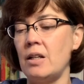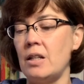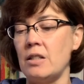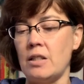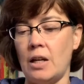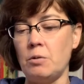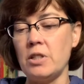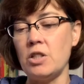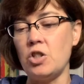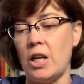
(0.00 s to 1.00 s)
Sandra's
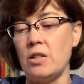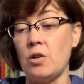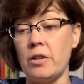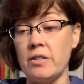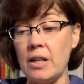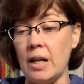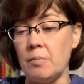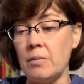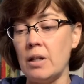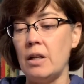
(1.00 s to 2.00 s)
and Jane's are the same.
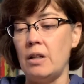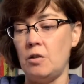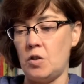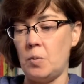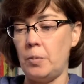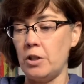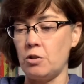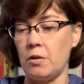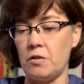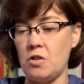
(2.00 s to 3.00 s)
There is a picture
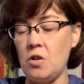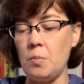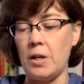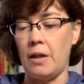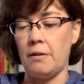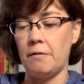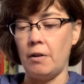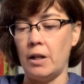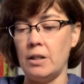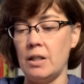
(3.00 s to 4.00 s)
of Snoopy on the
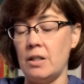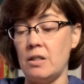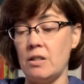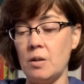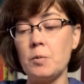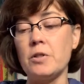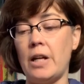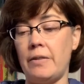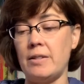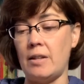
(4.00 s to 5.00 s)
front, zippers
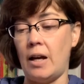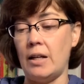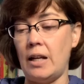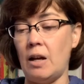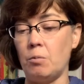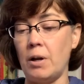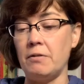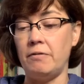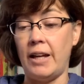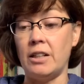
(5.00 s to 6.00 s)
down the side, and red
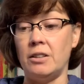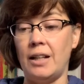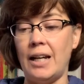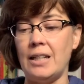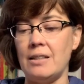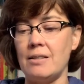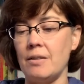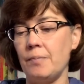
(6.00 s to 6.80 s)
flannel linings.